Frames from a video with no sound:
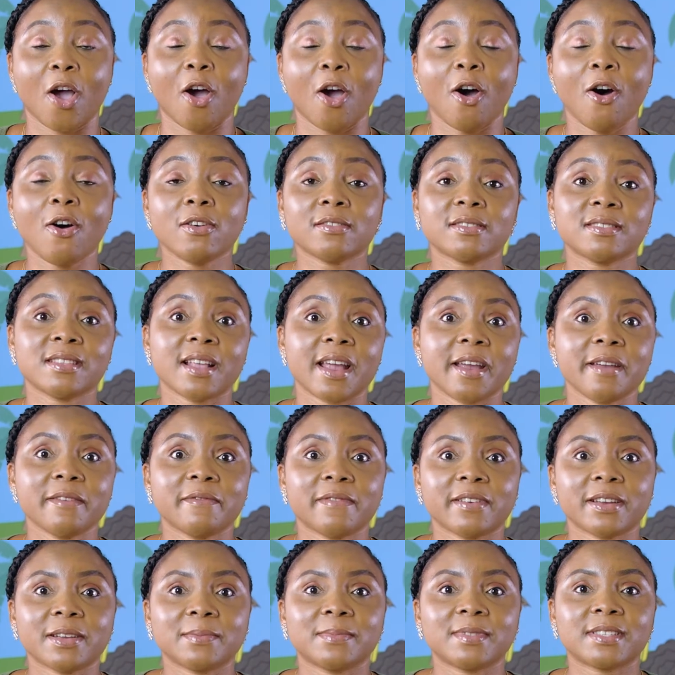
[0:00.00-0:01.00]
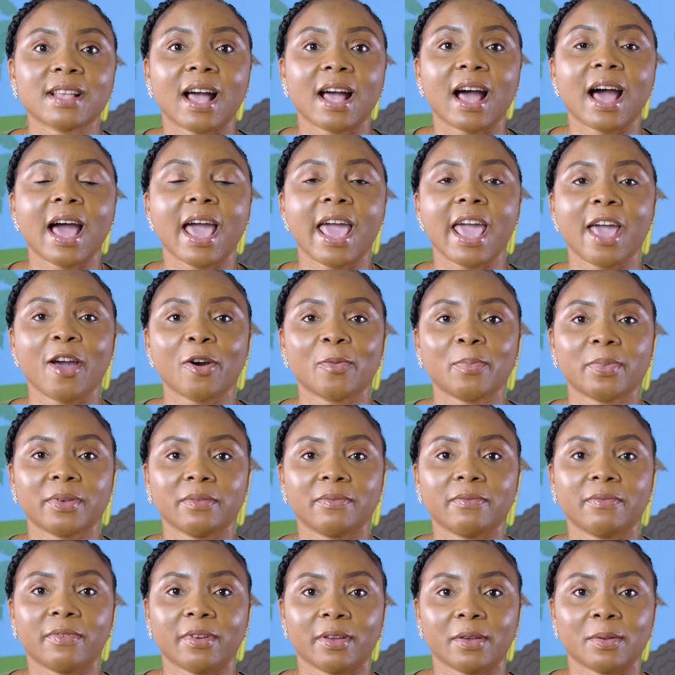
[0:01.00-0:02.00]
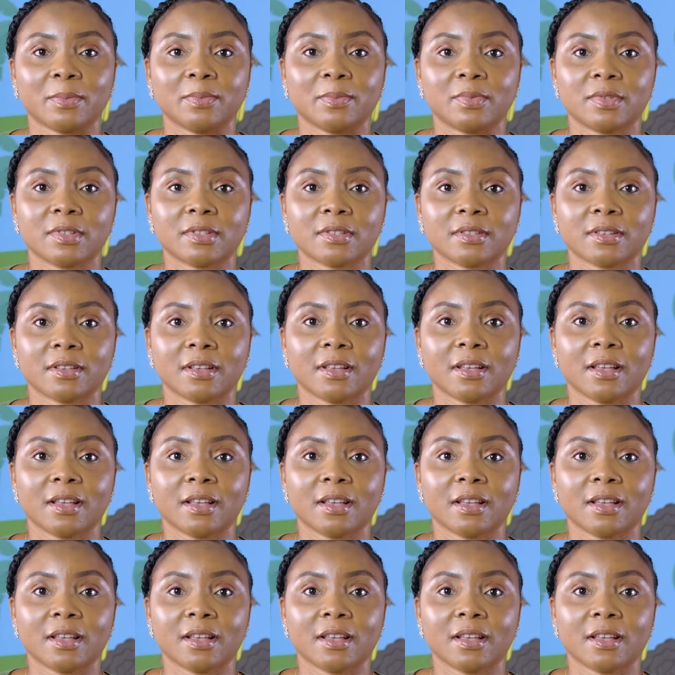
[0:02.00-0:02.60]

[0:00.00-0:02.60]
Auxiliary verbs are helping verbs.